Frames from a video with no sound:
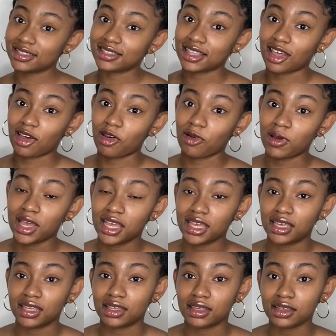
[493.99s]
So
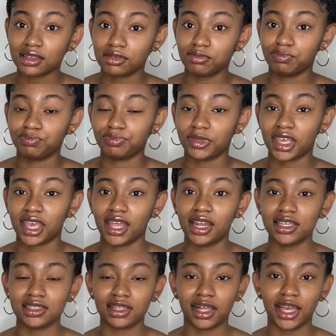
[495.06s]
yeah. And
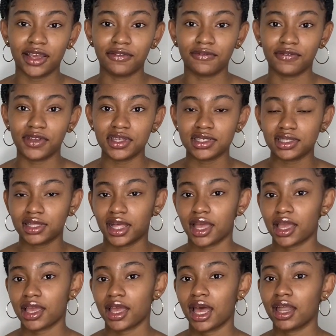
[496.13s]
it's like fits
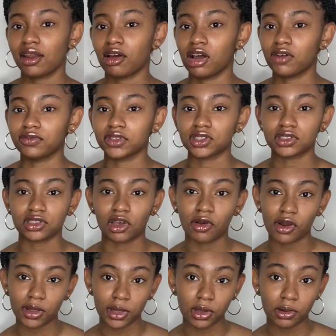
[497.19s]
like kind of off the
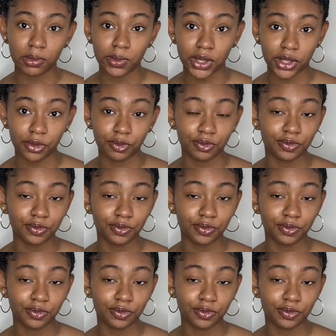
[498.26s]
shoulder a little bit.